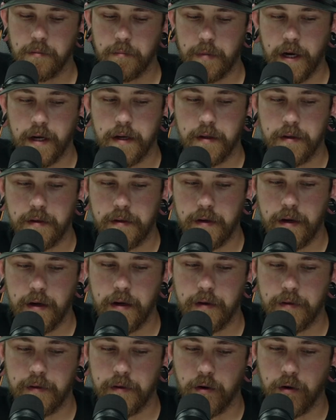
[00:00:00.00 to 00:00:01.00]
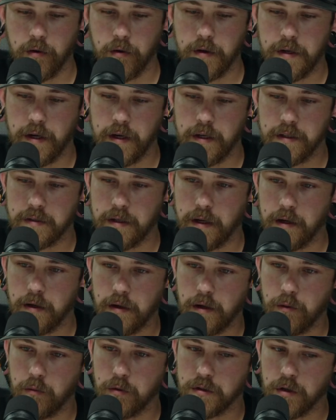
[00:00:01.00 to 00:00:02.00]
back in the day, in the early days, that
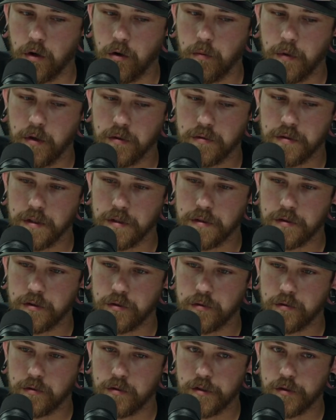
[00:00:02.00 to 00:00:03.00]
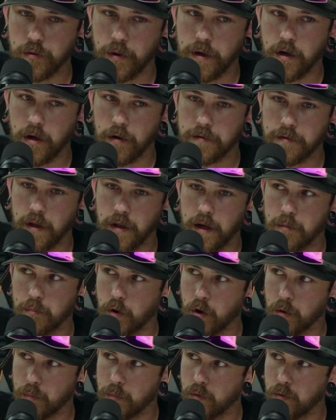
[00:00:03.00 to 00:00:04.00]
it was almost just straight off the line
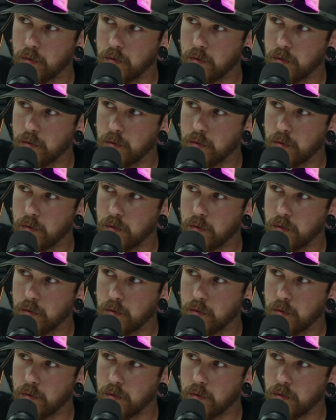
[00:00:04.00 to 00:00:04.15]
purple?